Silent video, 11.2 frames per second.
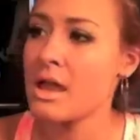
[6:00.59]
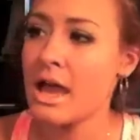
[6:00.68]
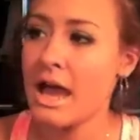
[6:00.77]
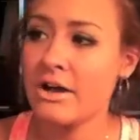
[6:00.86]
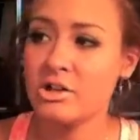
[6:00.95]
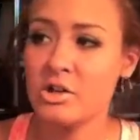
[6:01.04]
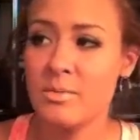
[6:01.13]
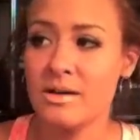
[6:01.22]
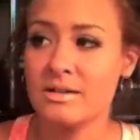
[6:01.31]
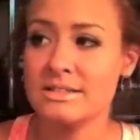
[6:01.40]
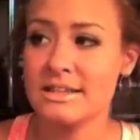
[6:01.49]
How do you
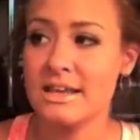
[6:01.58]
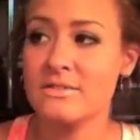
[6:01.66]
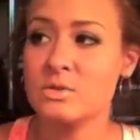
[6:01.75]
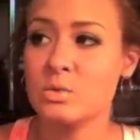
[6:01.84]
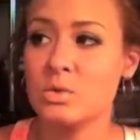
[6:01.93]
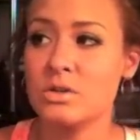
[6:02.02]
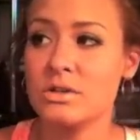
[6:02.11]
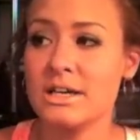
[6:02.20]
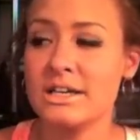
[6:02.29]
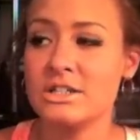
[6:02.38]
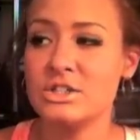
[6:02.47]
balance life, school,
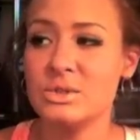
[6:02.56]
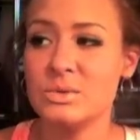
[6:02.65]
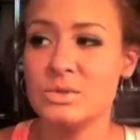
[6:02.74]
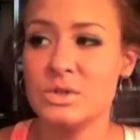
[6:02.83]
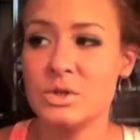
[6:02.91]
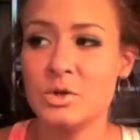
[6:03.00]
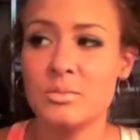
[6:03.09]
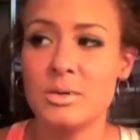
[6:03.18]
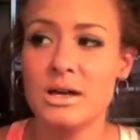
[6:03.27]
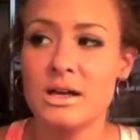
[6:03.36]
and YouTube?